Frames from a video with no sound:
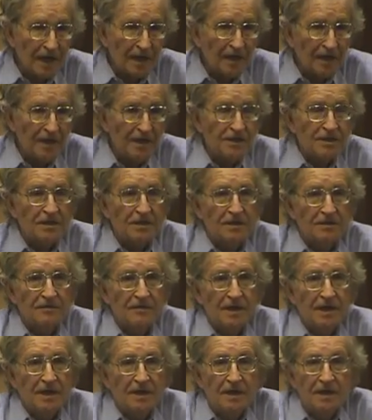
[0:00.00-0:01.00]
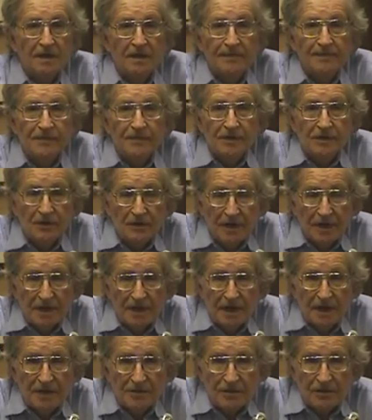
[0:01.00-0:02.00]
Security Council order to
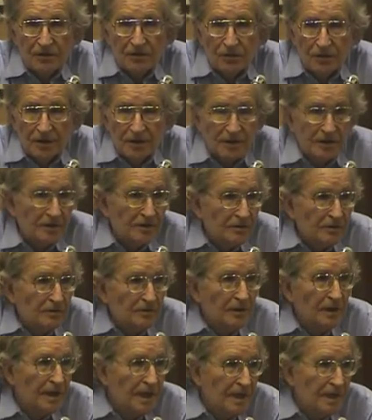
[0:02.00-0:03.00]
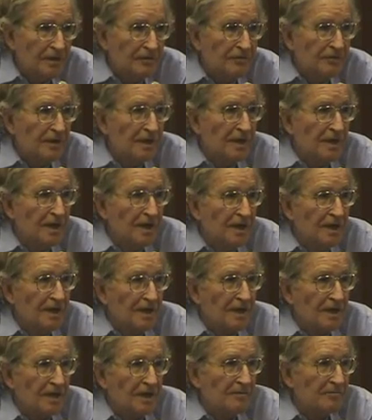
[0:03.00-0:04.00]
leave, but with U.S.
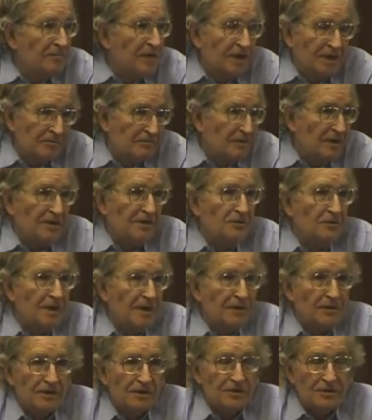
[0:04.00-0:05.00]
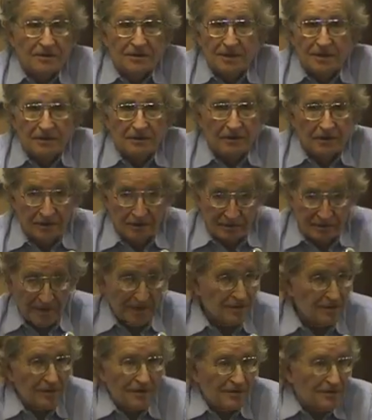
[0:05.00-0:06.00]
authorization, so
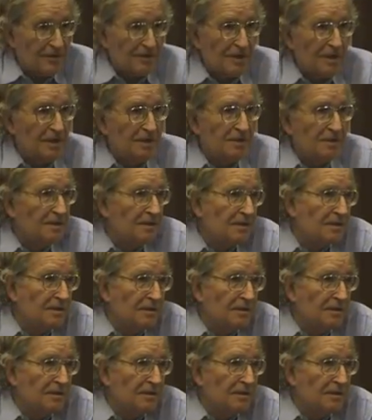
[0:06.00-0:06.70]
this is irrelevant.